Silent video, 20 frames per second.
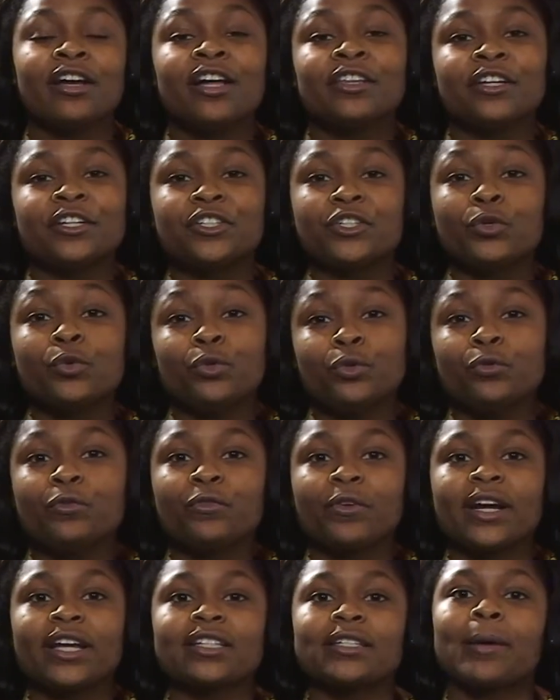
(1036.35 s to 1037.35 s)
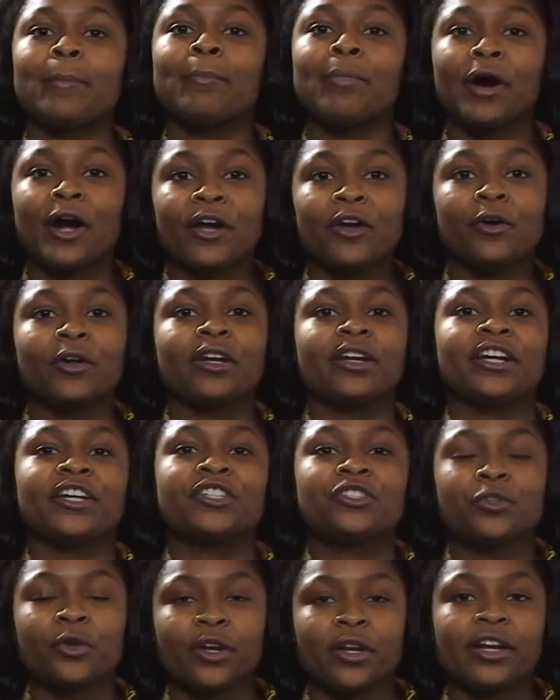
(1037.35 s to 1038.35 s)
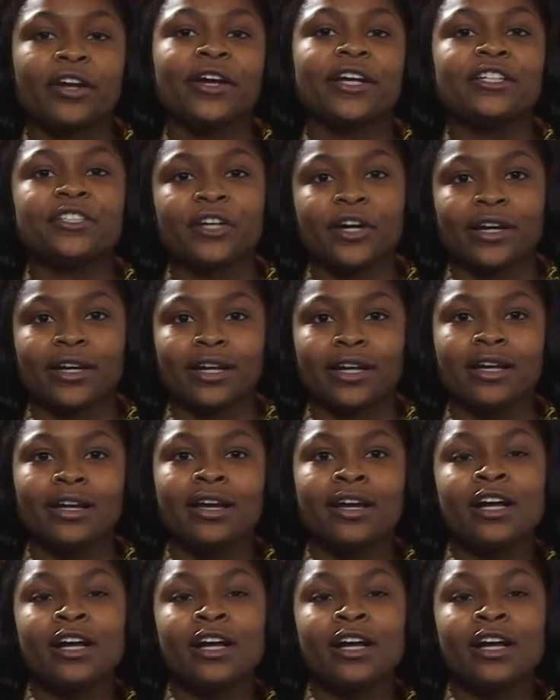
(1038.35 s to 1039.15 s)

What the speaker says: the two new friends embark on an extraordinary journey